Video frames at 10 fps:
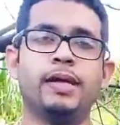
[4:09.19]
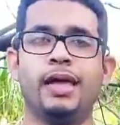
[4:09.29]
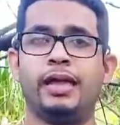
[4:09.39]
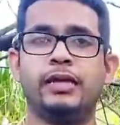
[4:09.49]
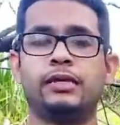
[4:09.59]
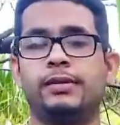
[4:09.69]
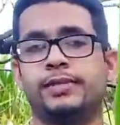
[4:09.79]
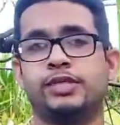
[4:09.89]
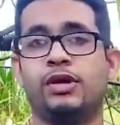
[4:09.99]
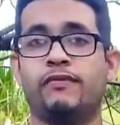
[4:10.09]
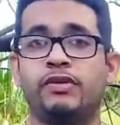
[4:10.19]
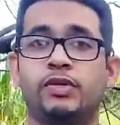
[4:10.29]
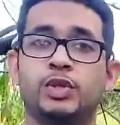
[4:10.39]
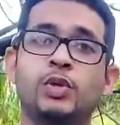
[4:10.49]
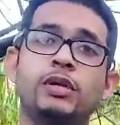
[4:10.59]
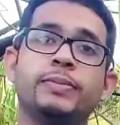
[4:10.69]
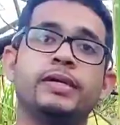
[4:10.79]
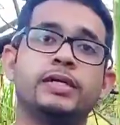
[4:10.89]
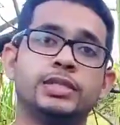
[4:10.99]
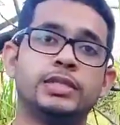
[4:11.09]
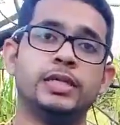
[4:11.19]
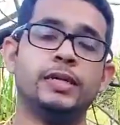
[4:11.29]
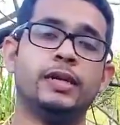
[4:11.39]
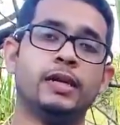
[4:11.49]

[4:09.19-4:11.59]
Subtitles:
any clumps that you have in your soil, because the